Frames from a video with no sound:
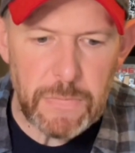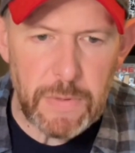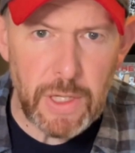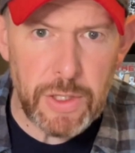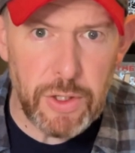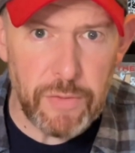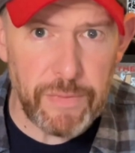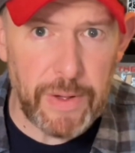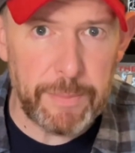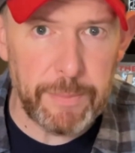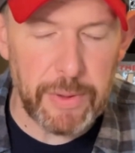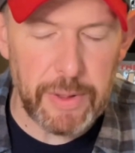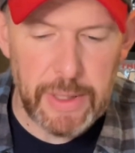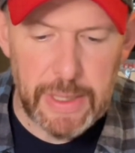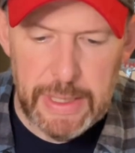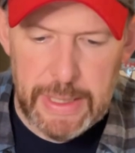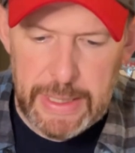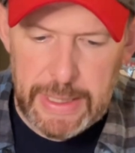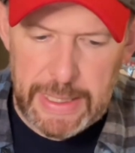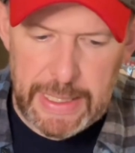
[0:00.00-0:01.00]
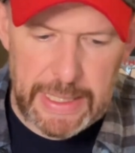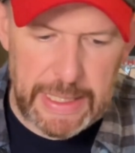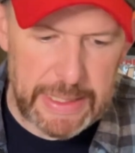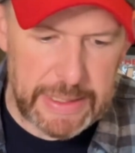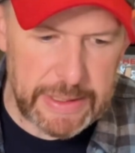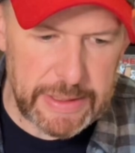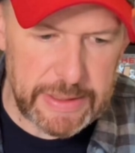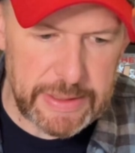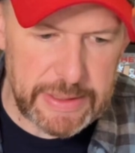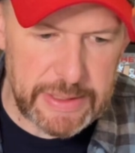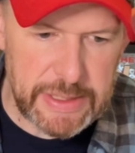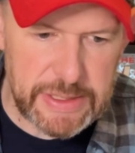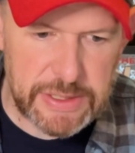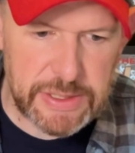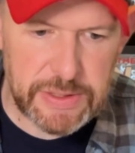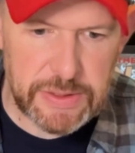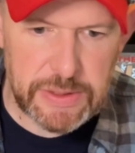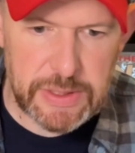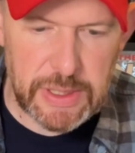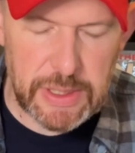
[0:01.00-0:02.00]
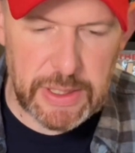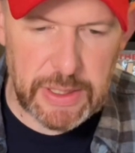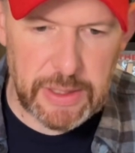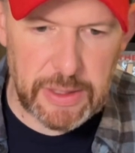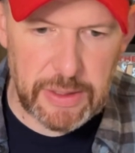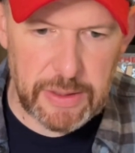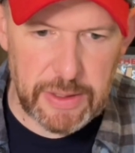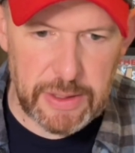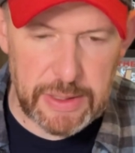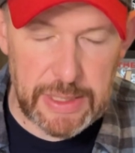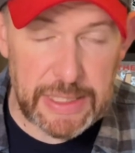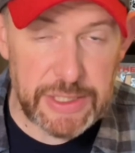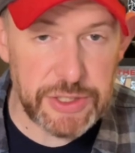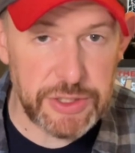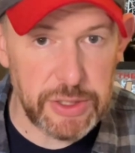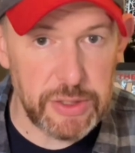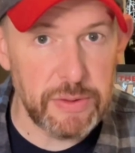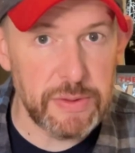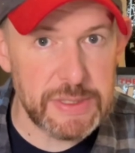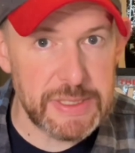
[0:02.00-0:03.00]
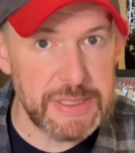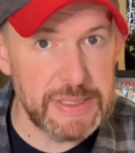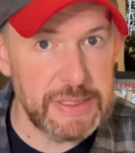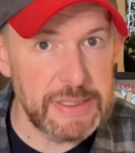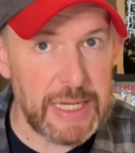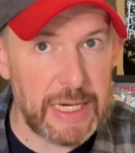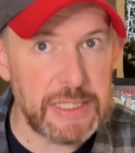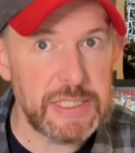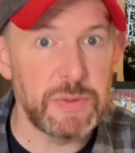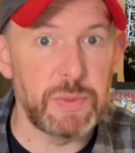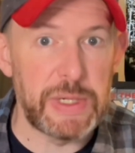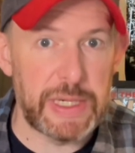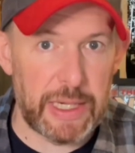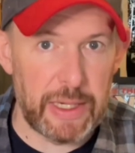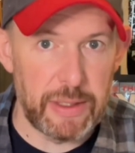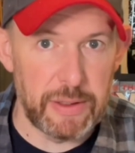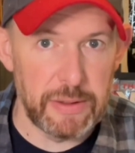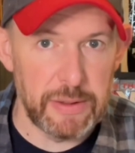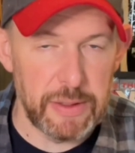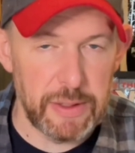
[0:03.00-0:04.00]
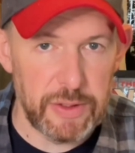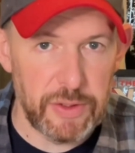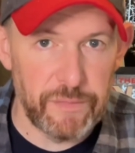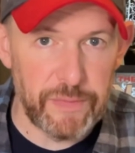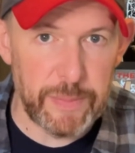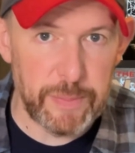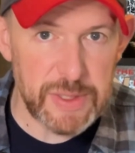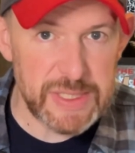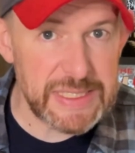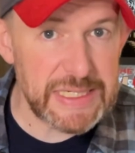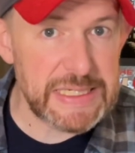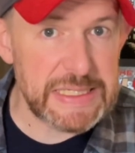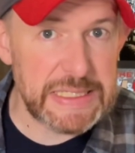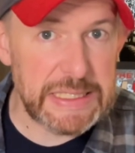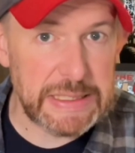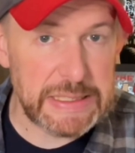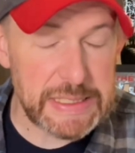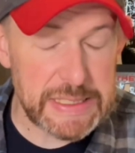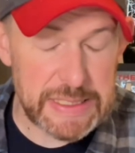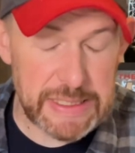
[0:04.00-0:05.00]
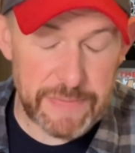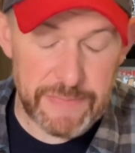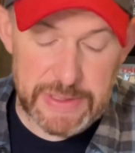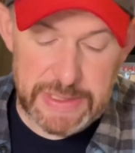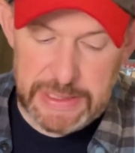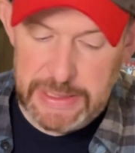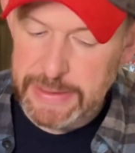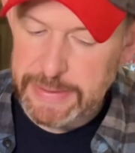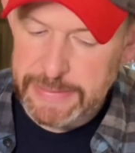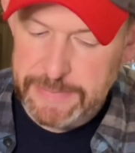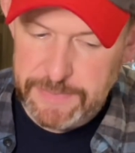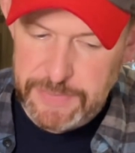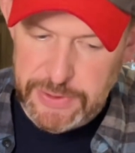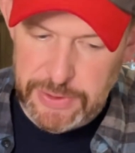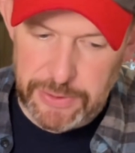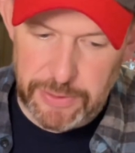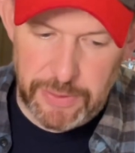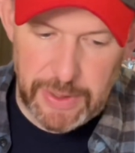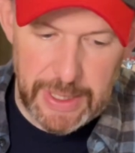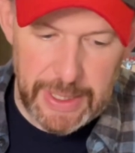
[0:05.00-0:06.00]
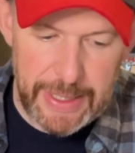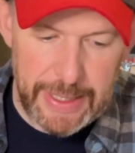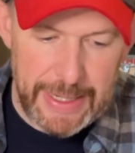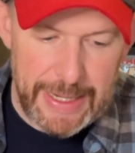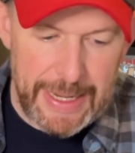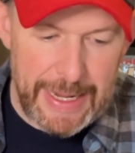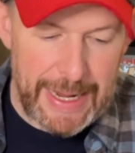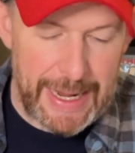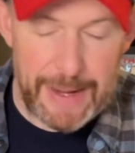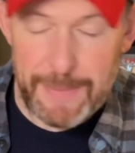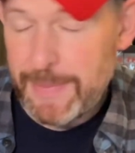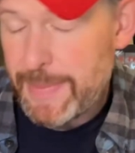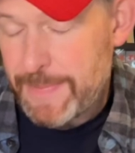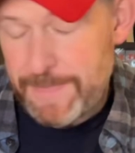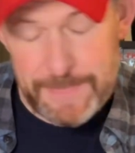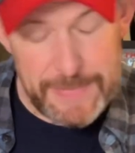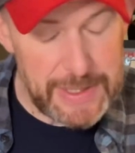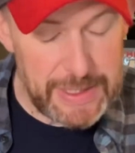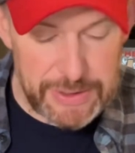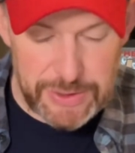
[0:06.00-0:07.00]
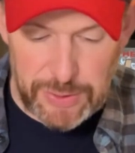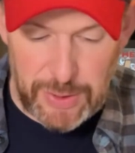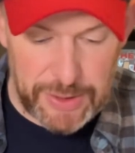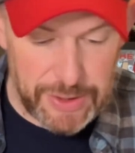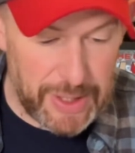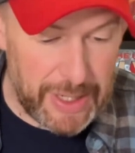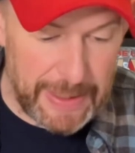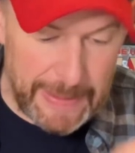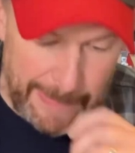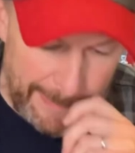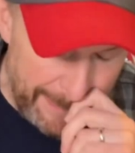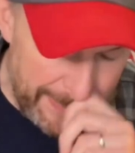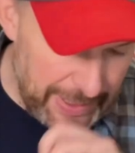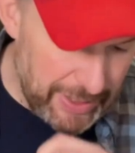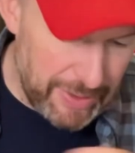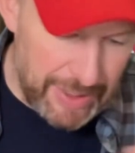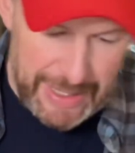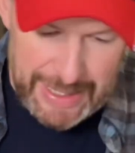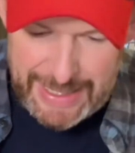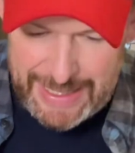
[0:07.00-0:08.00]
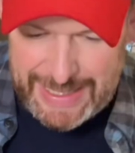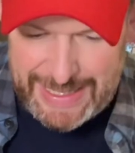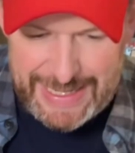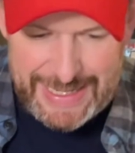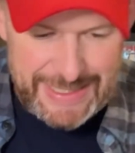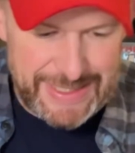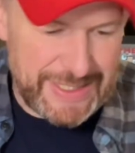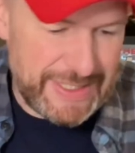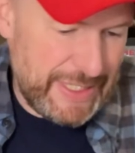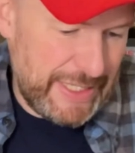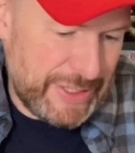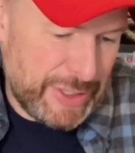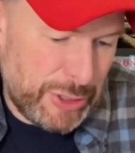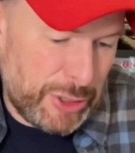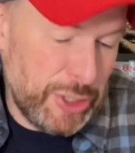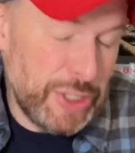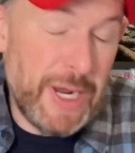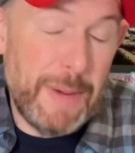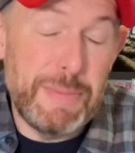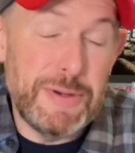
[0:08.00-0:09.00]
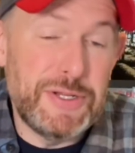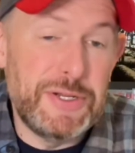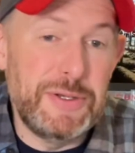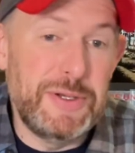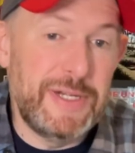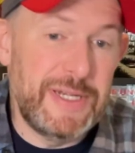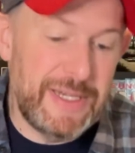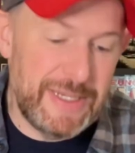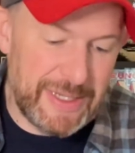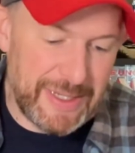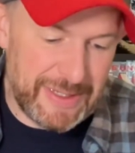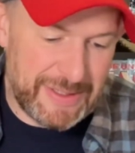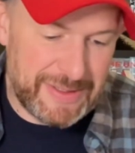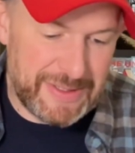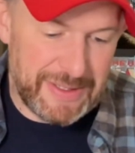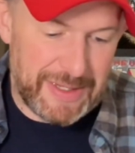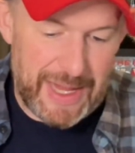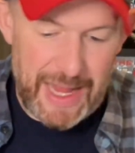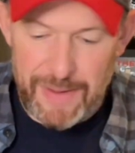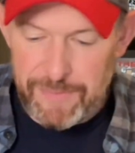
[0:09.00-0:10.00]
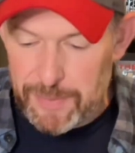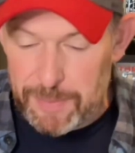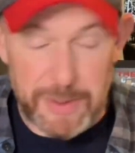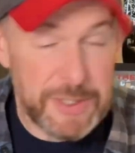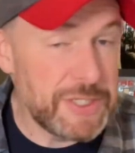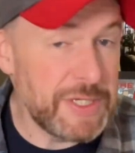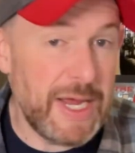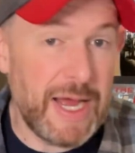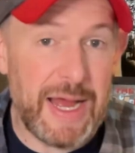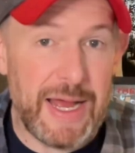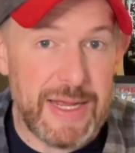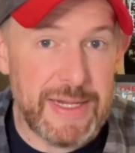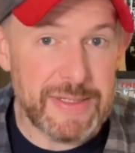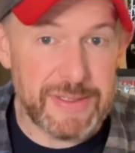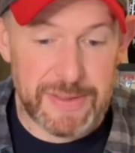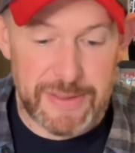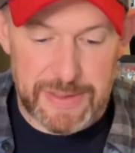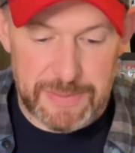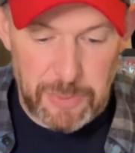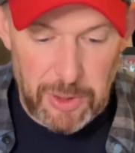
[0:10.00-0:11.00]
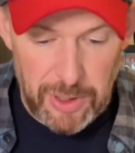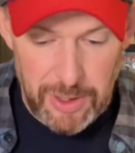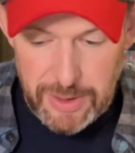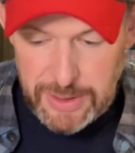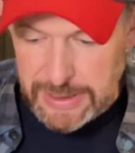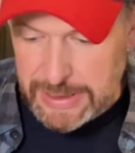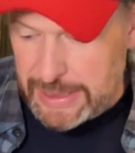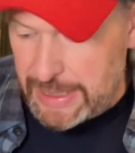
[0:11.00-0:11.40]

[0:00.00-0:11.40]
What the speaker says: November. And the next show is next weekend, November 16th and 17th. So I thought, it's a good opportunity to have a bunch of eyes on some art,